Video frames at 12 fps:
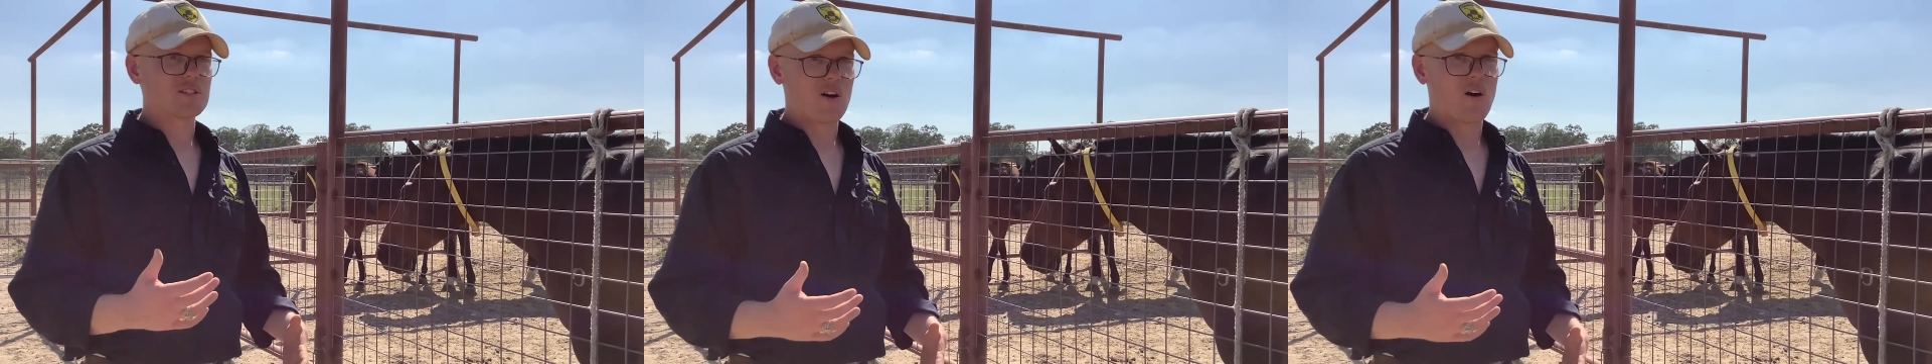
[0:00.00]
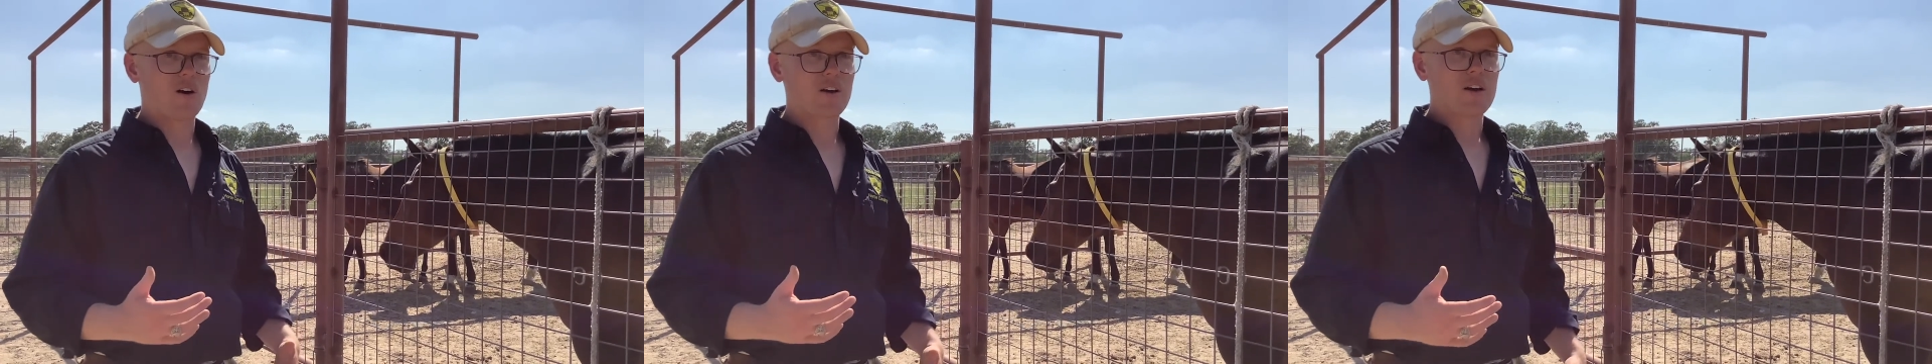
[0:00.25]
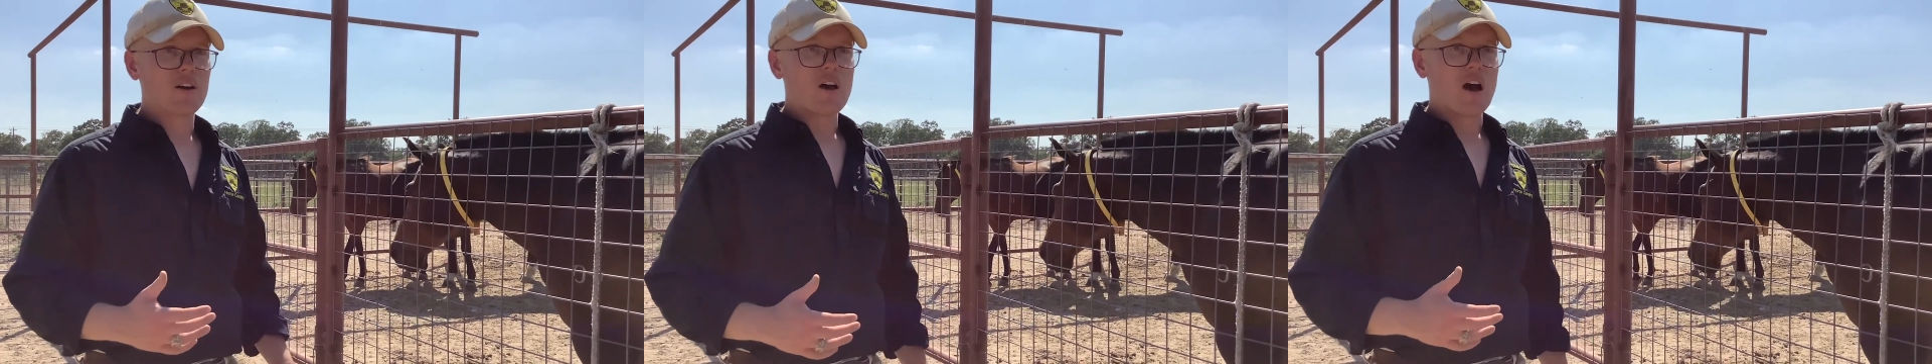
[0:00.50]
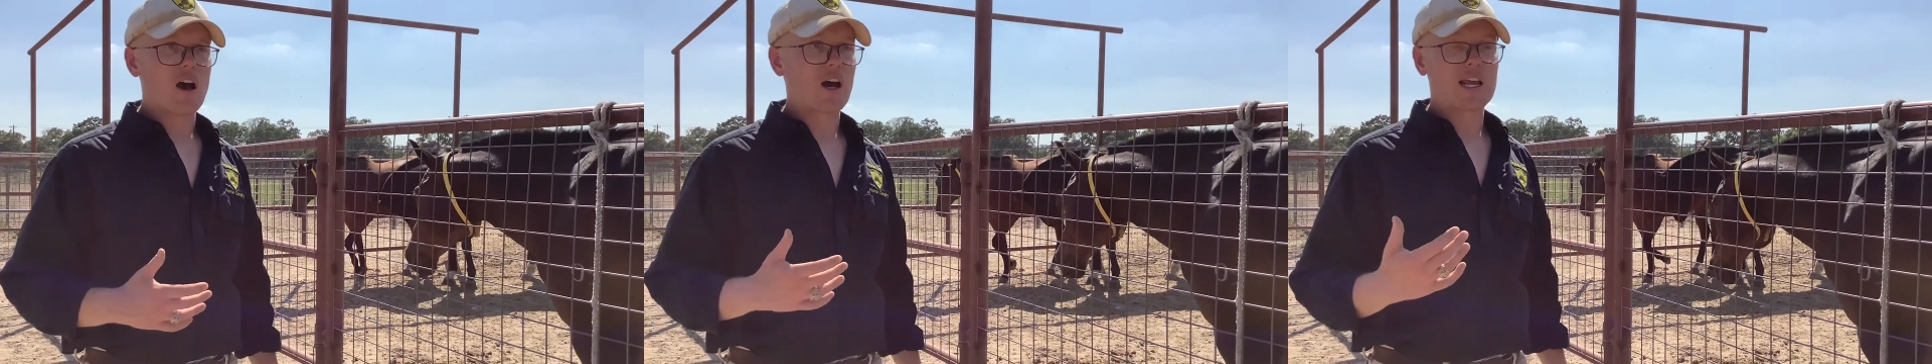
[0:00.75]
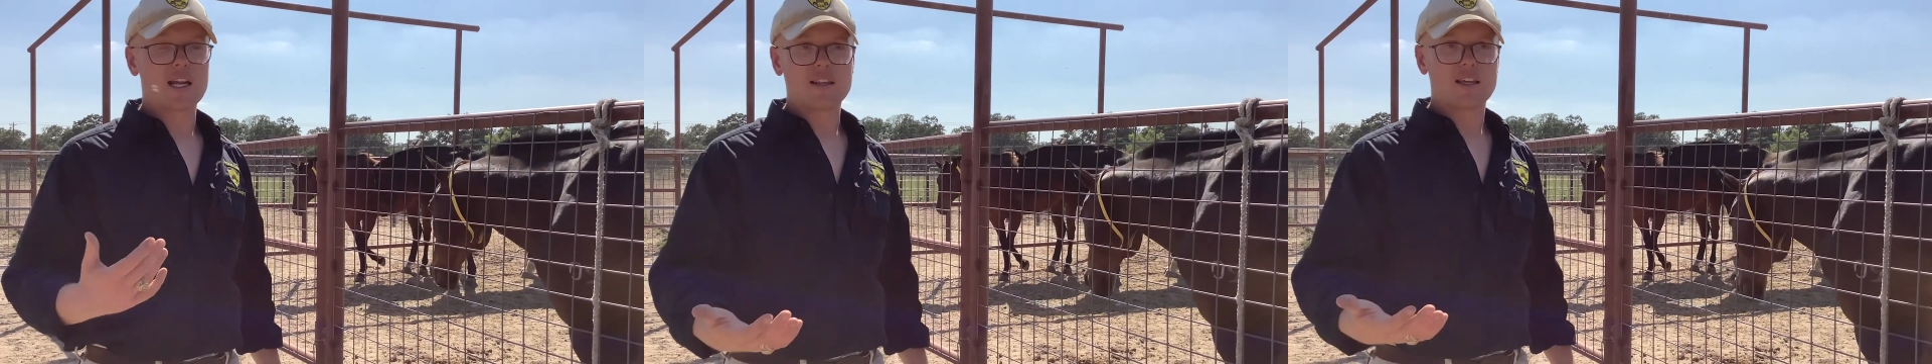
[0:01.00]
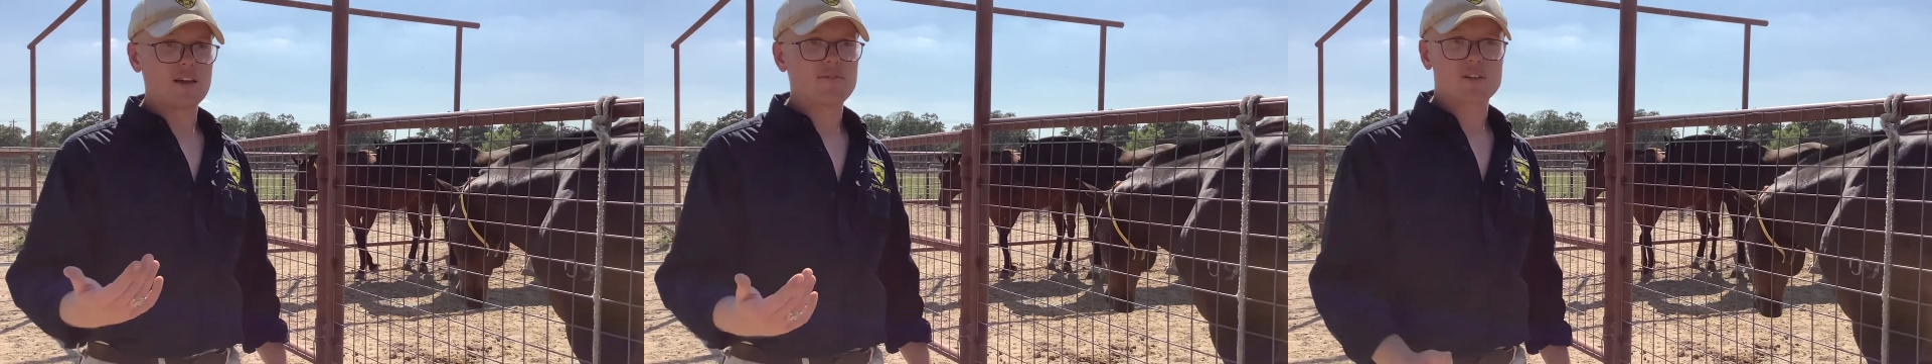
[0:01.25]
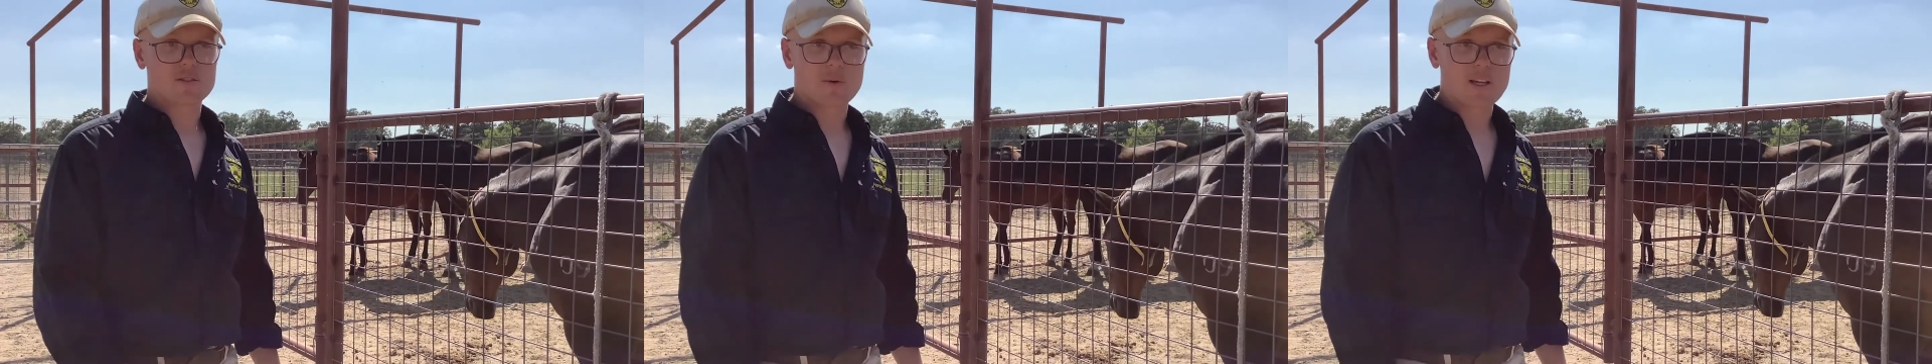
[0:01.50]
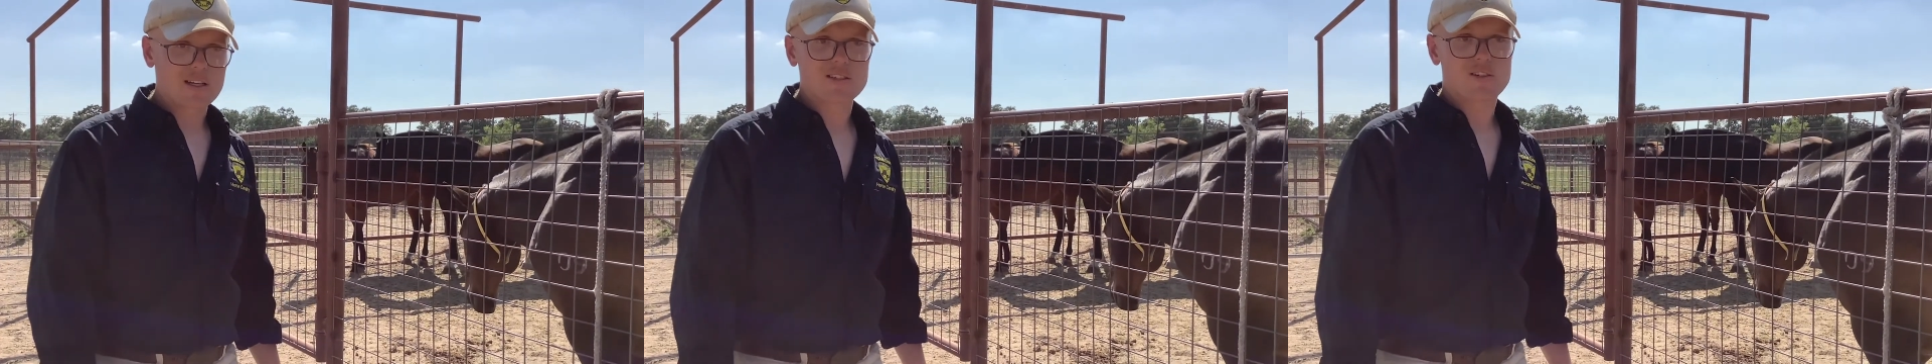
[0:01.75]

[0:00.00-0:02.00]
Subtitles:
dark, and in the evenings when it gets